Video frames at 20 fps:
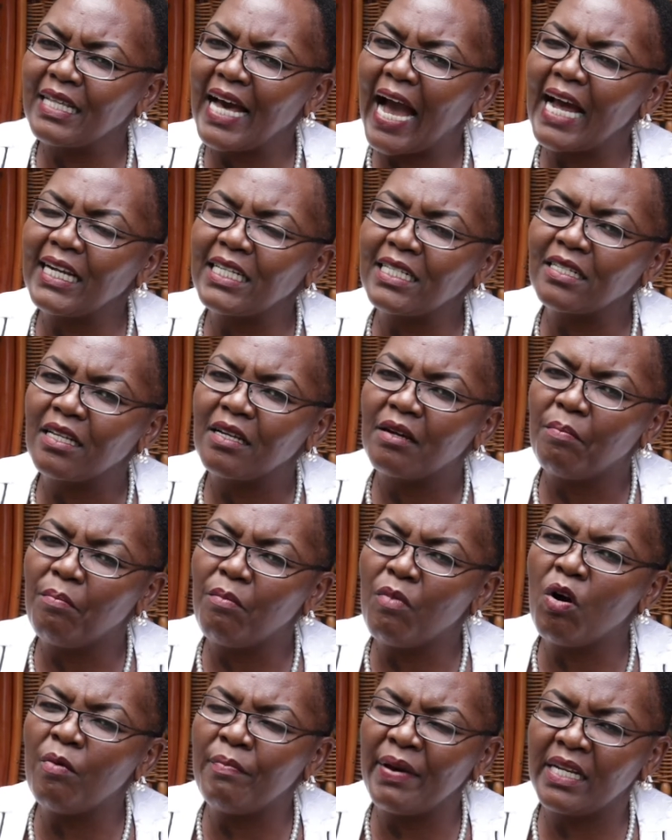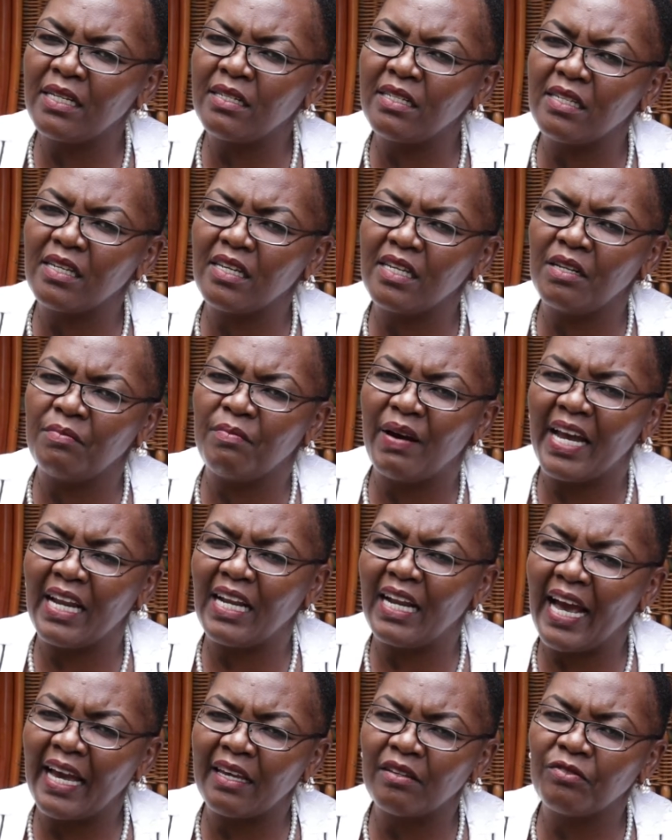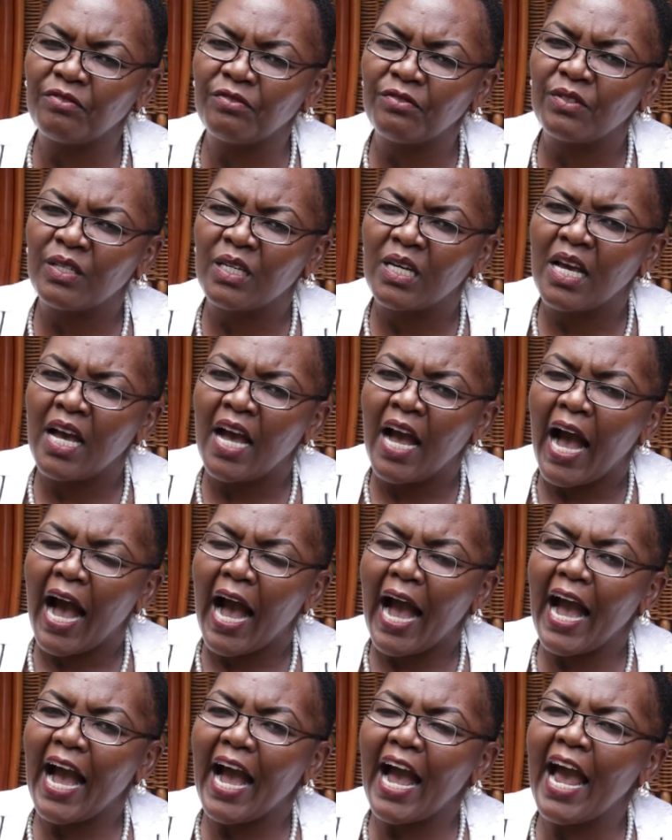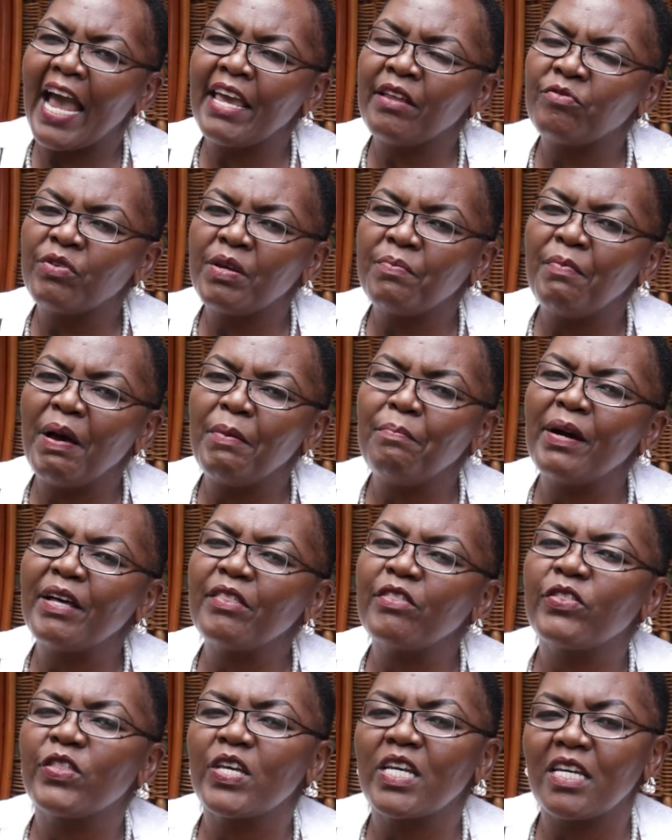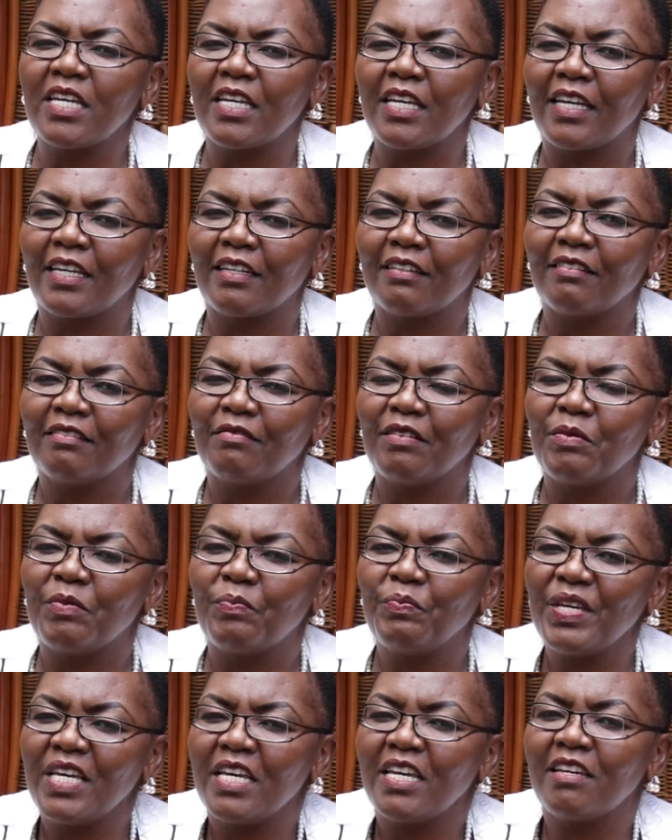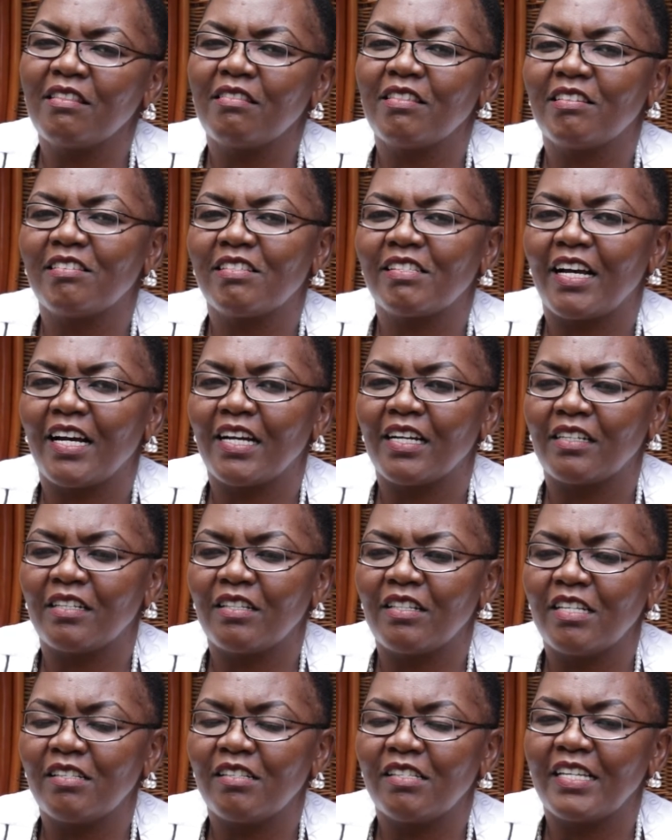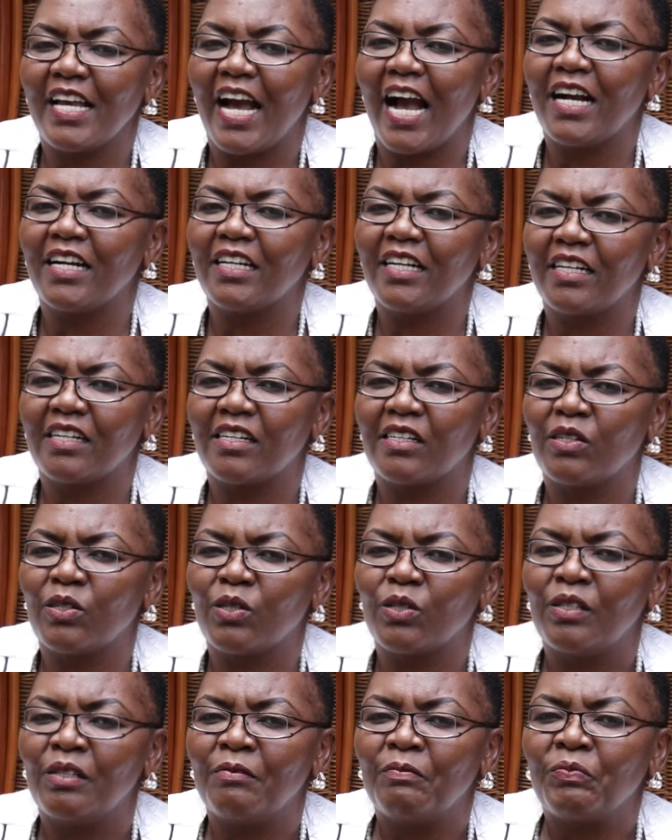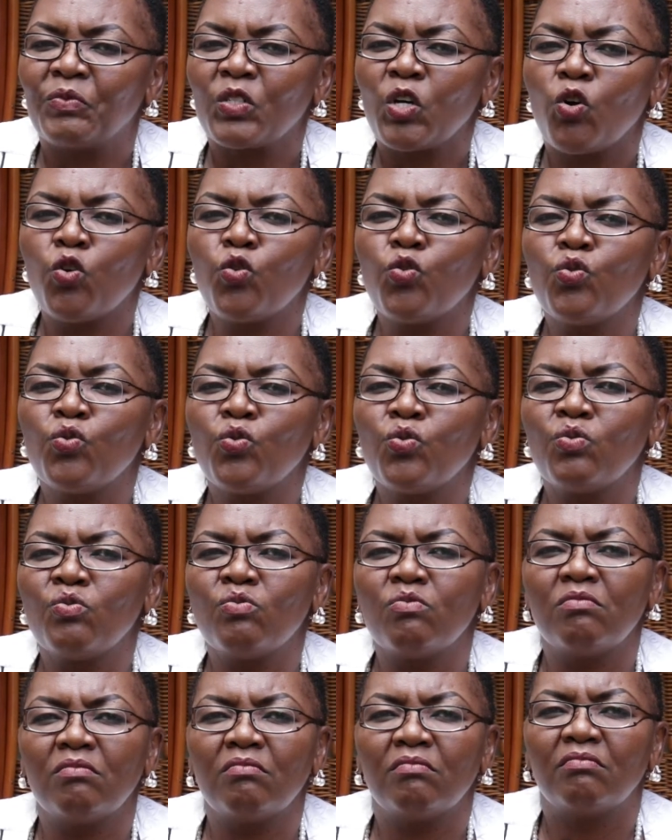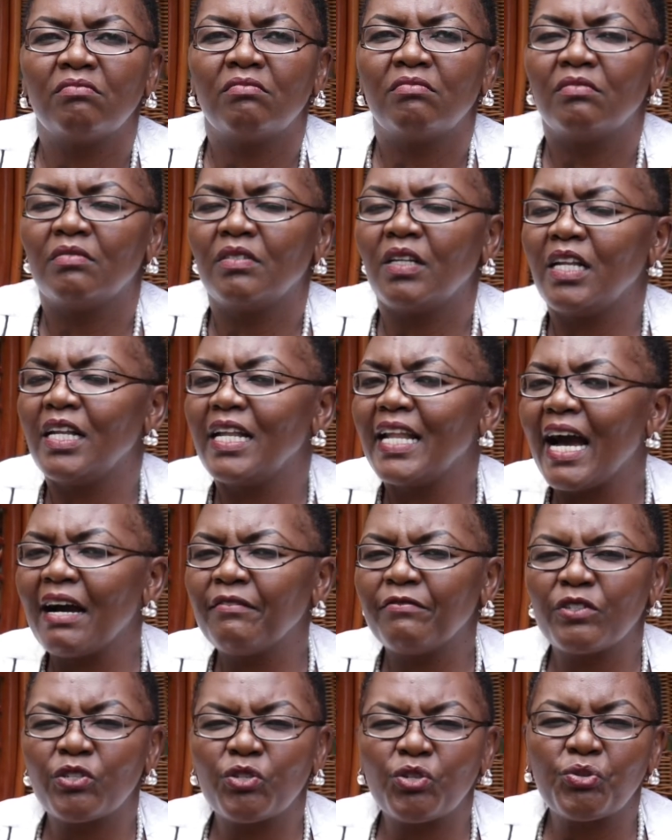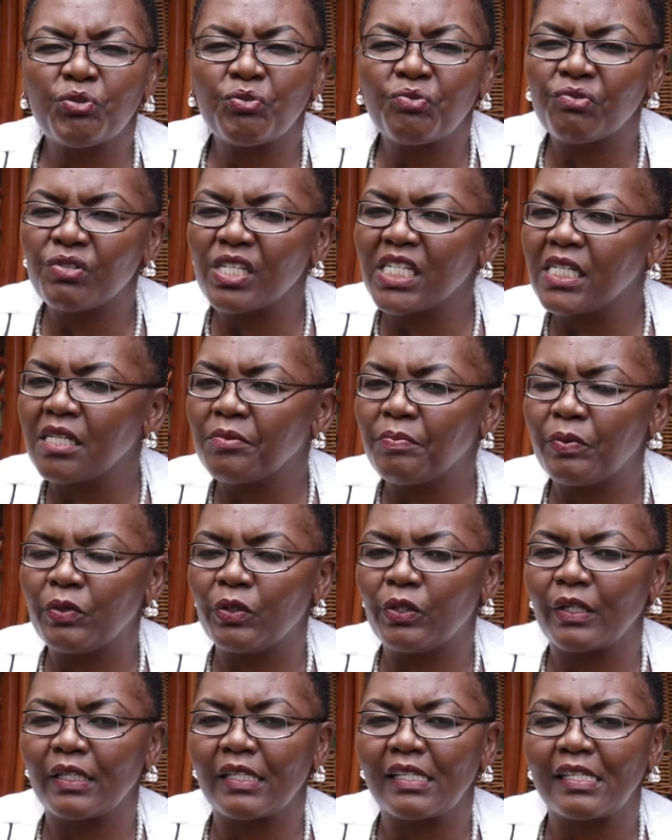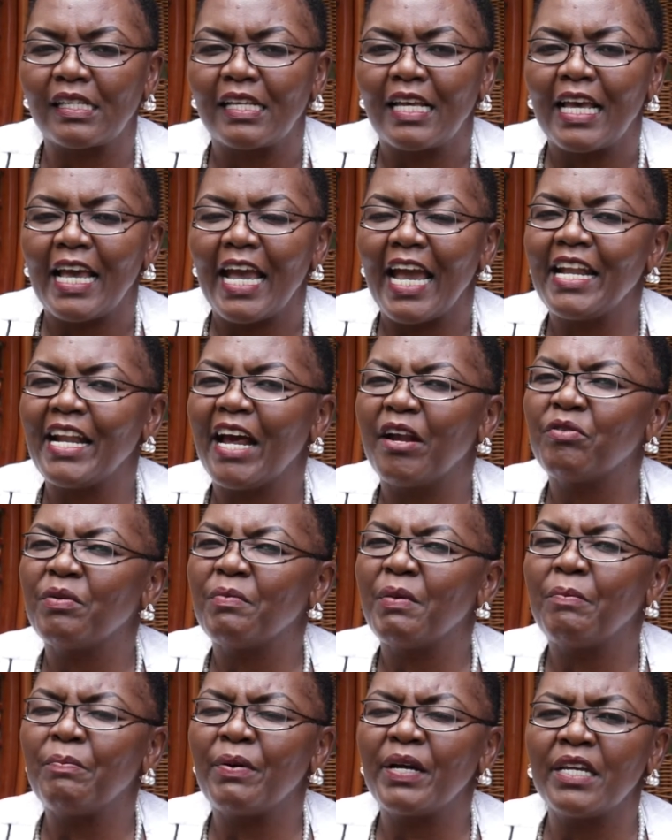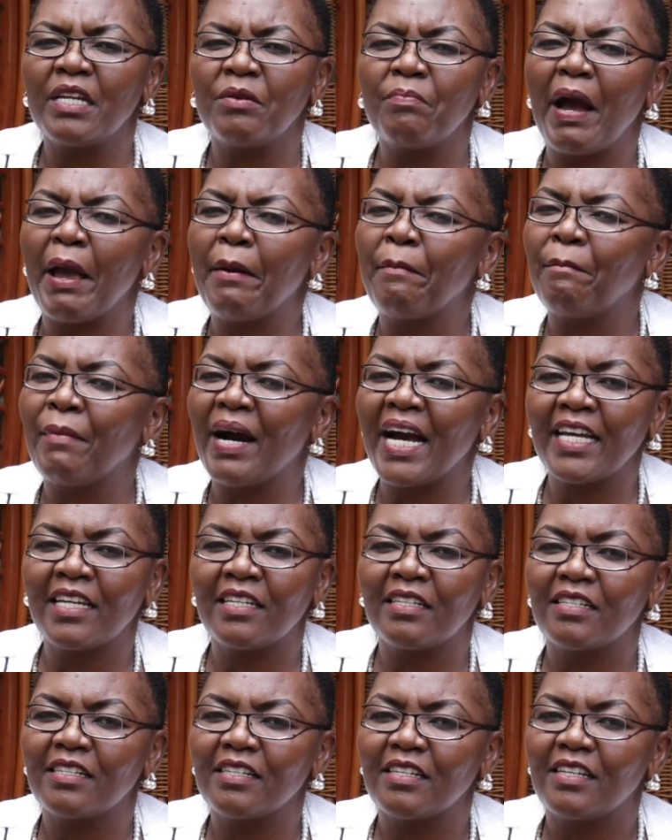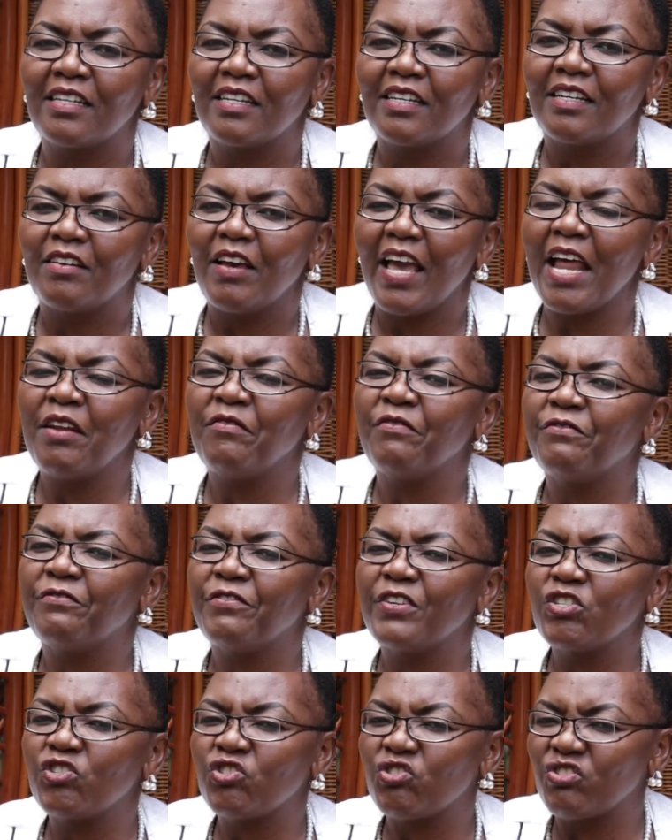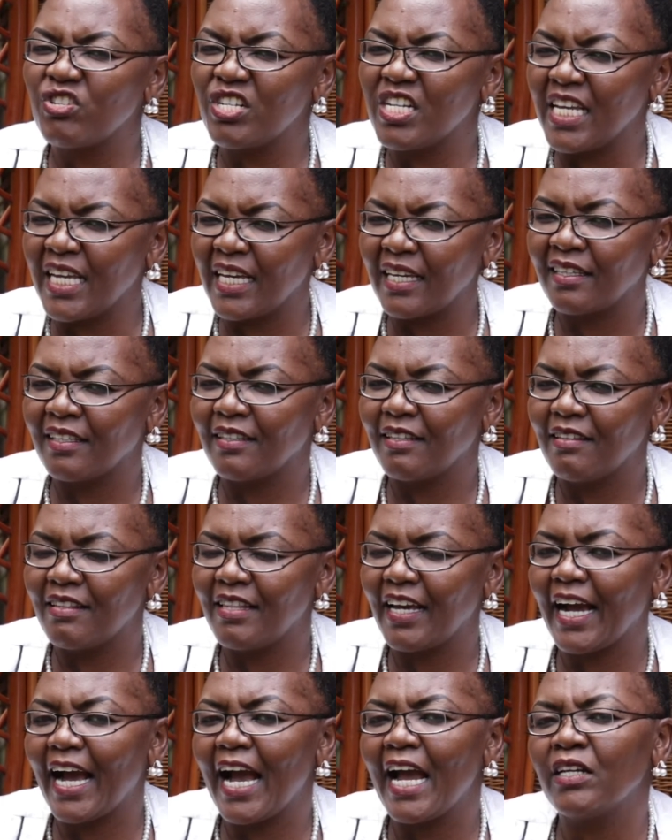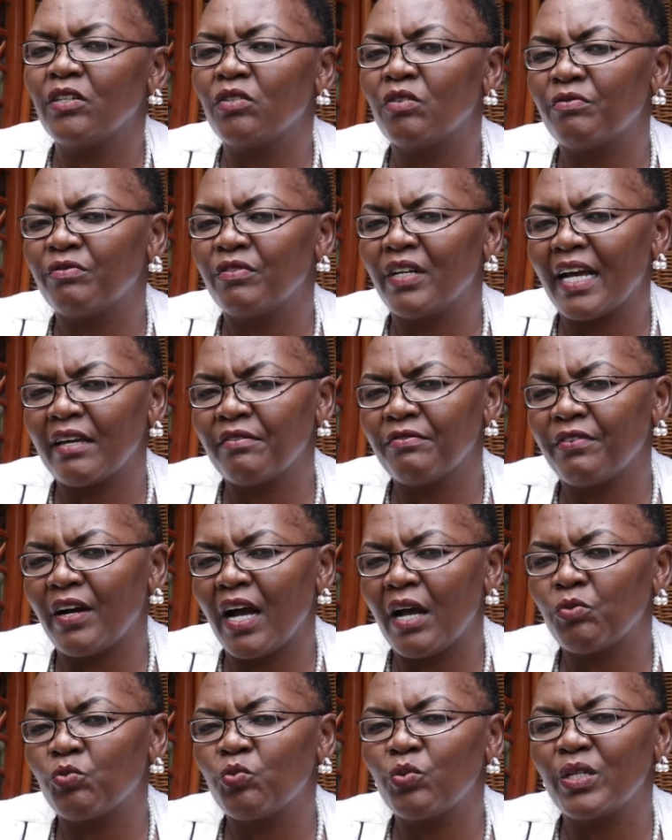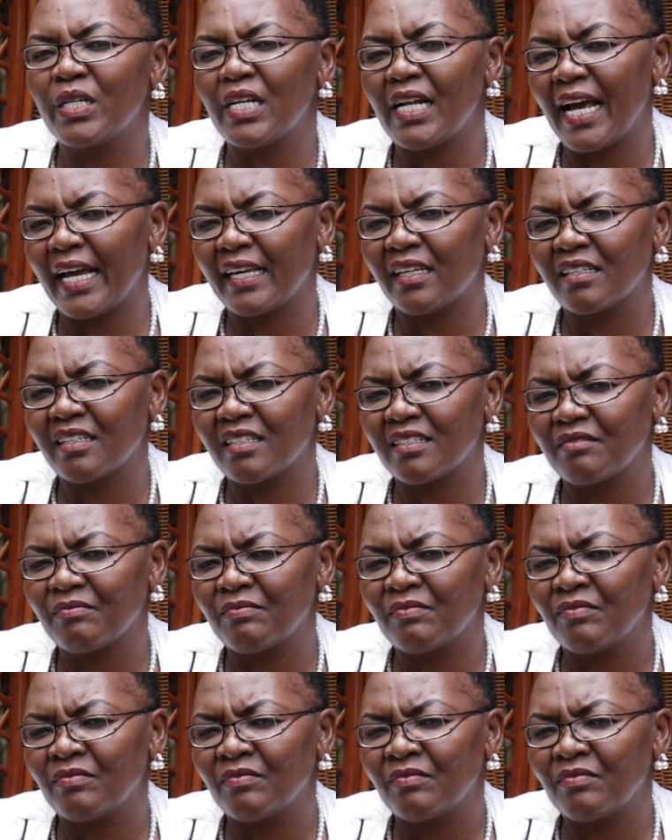that moment in my life, I remember thinking, being this young girl who loved to read books, and I remember in my mind envisioning the kind of life I would like.